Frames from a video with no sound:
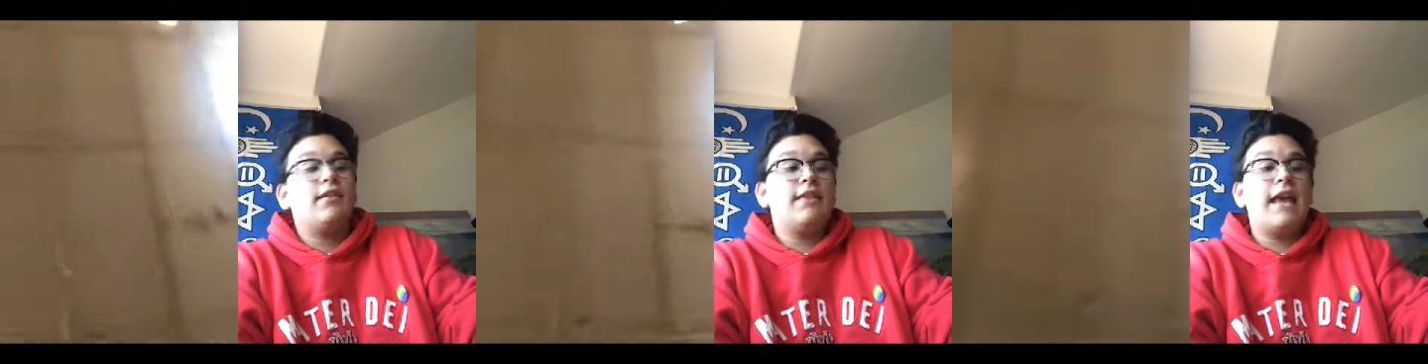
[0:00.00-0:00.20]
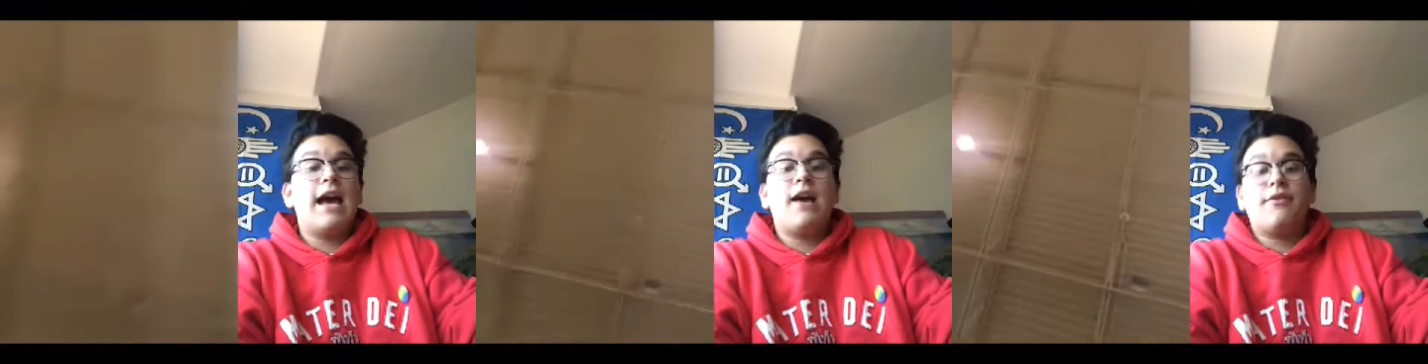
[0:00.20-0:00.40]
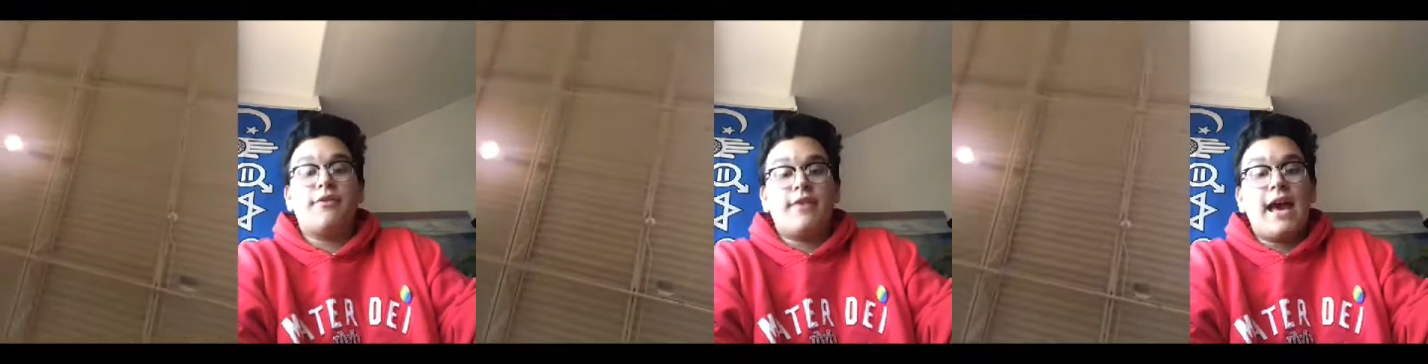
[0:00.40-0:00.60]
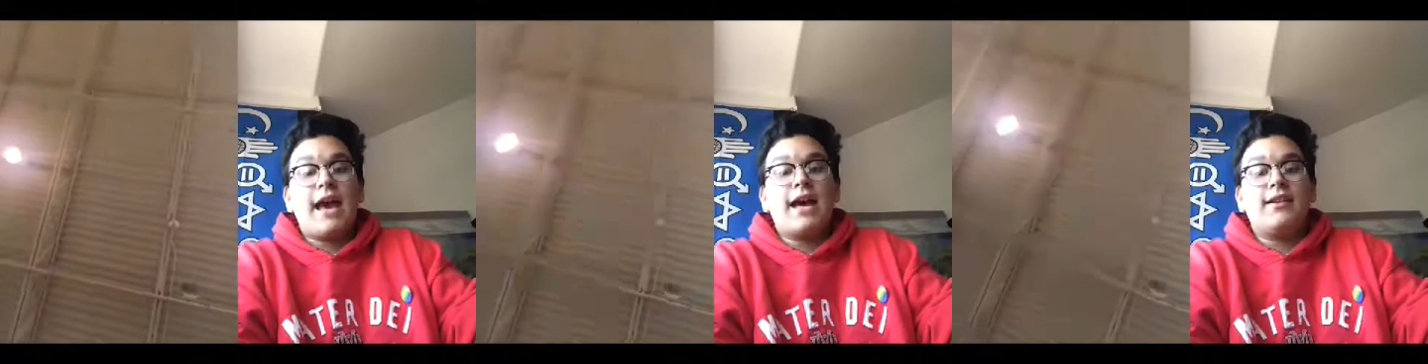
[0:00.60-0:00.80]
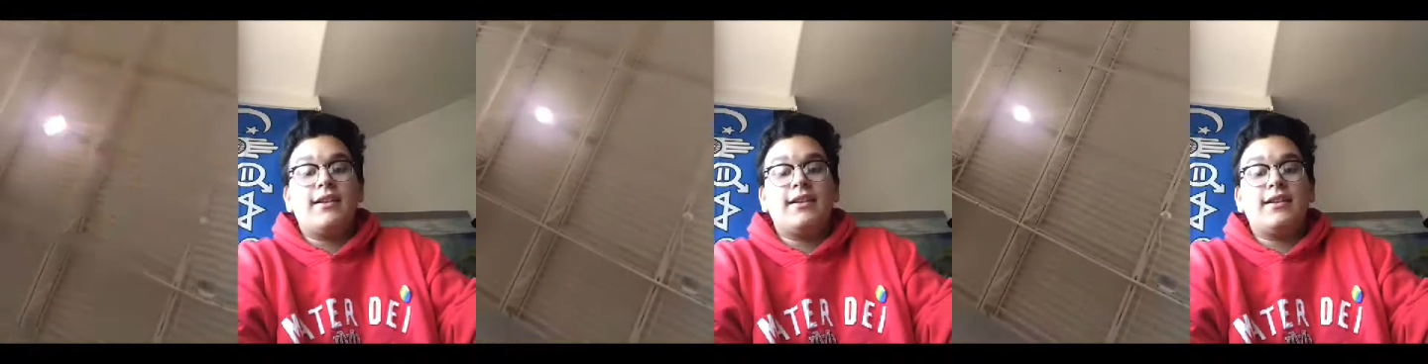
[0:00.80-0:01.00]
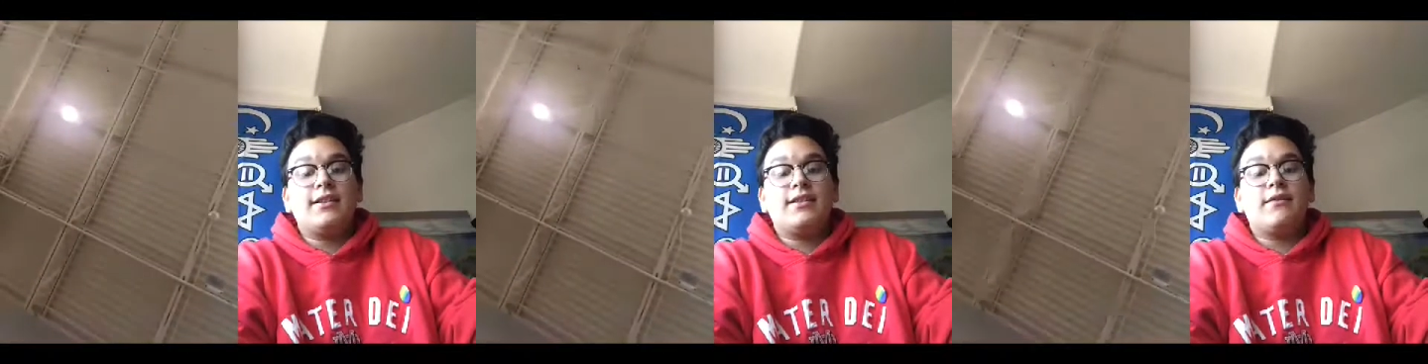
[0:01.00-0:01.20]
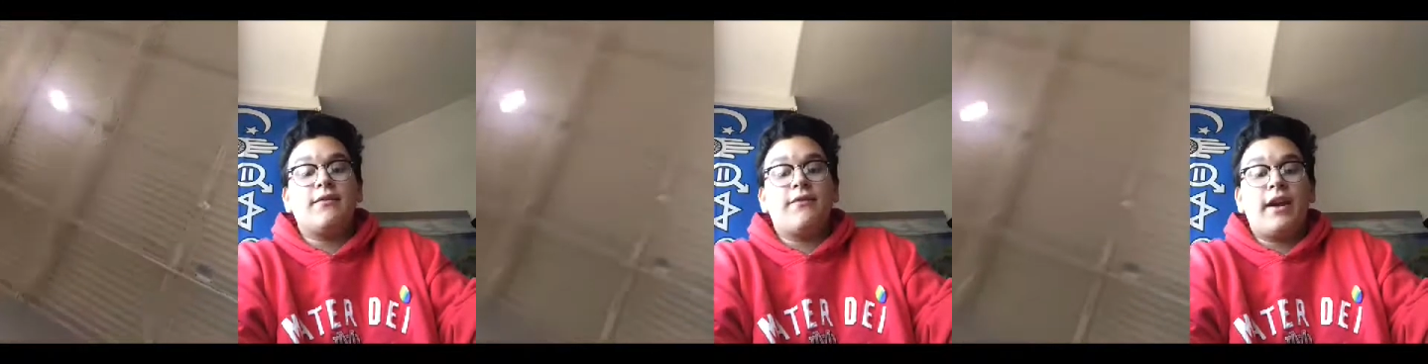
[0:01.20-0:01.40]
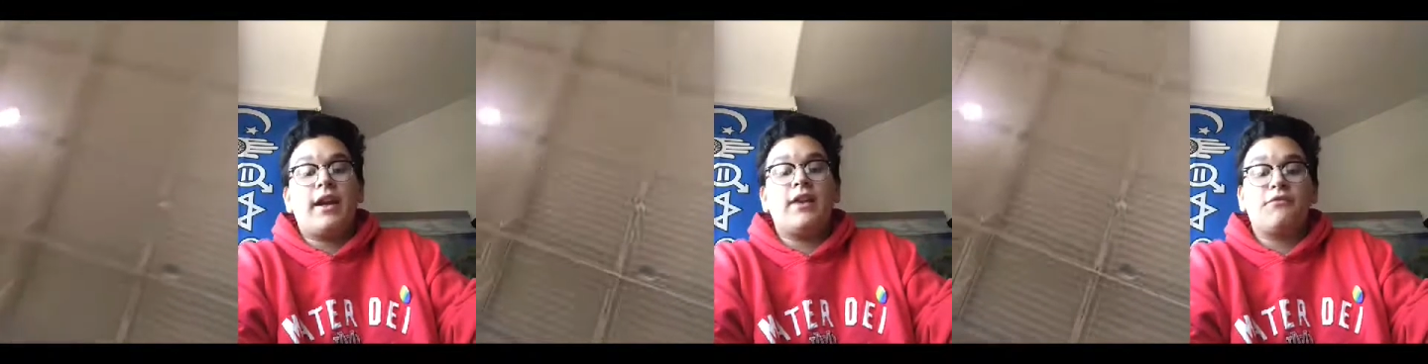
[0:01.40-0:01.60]
Now that is
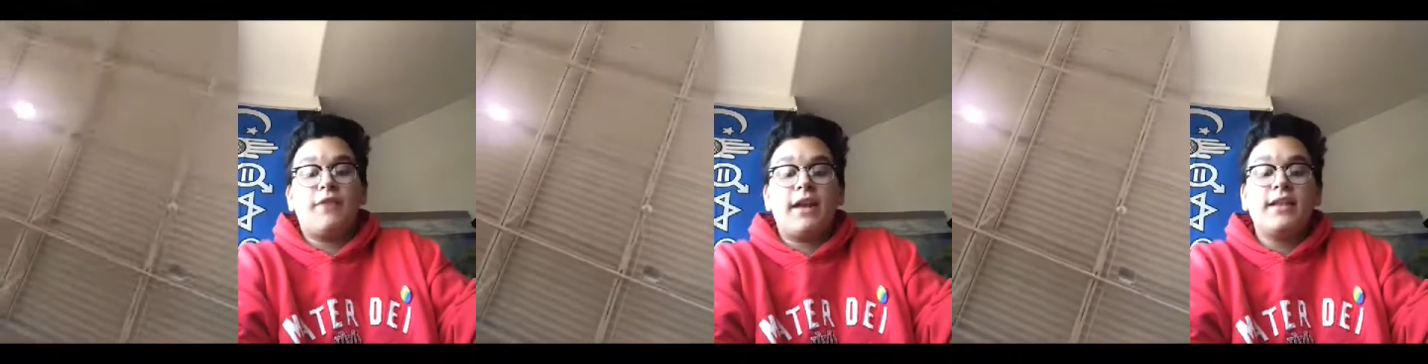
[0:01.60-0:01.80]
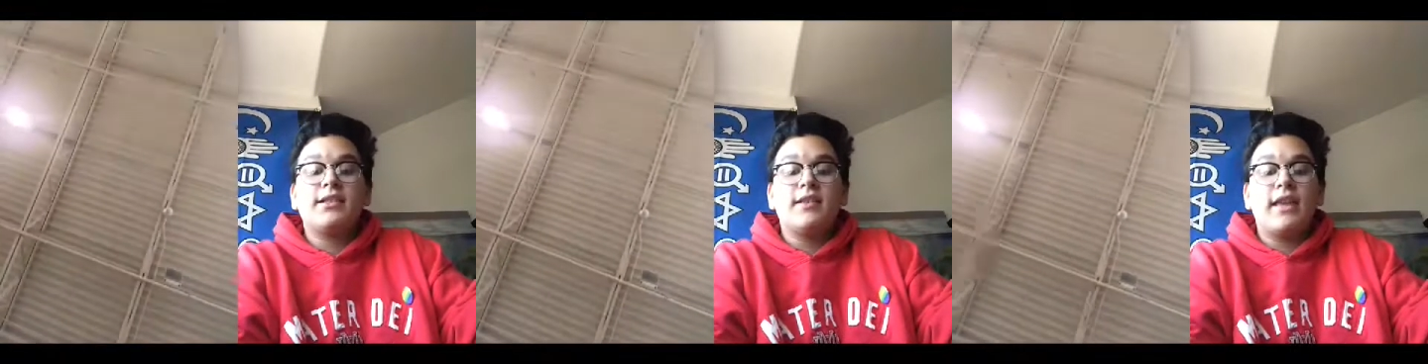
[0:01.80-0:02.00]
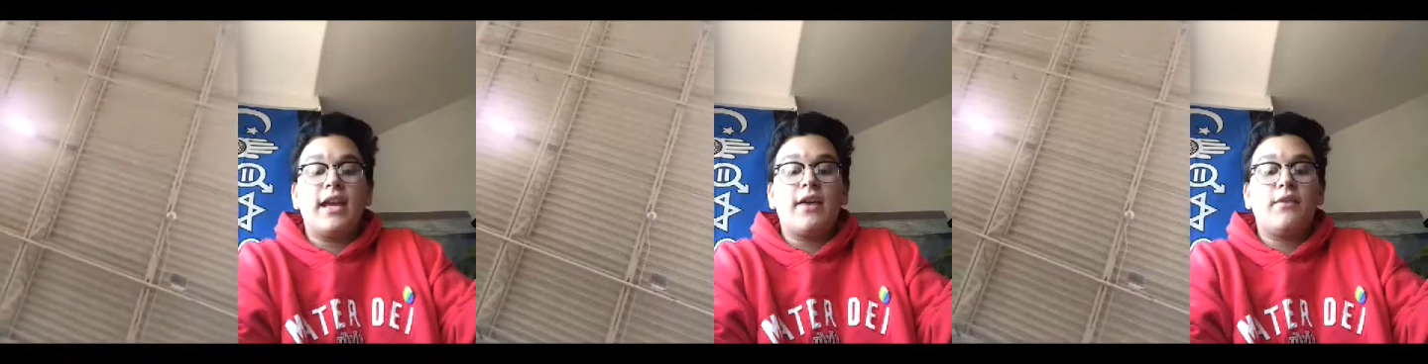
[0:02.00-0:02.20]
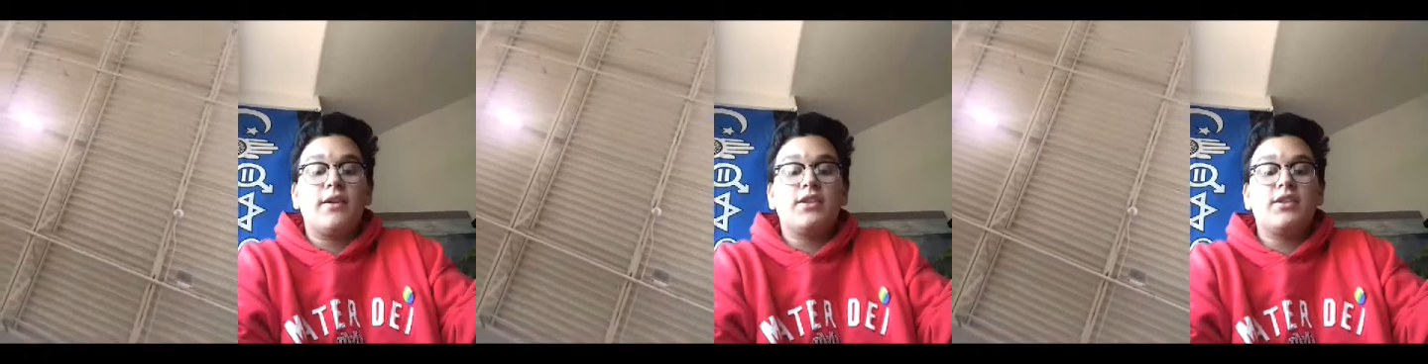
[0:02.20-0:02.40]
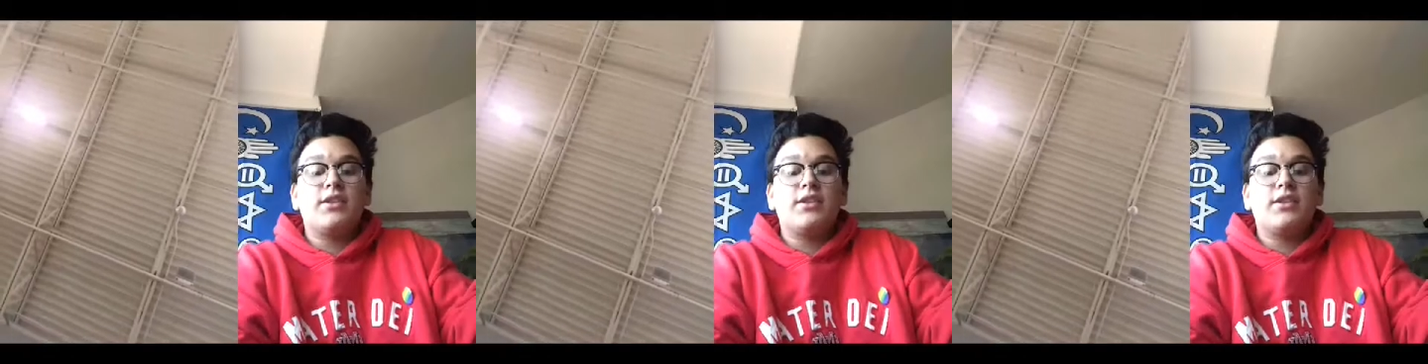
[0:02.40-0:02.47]
very fancy language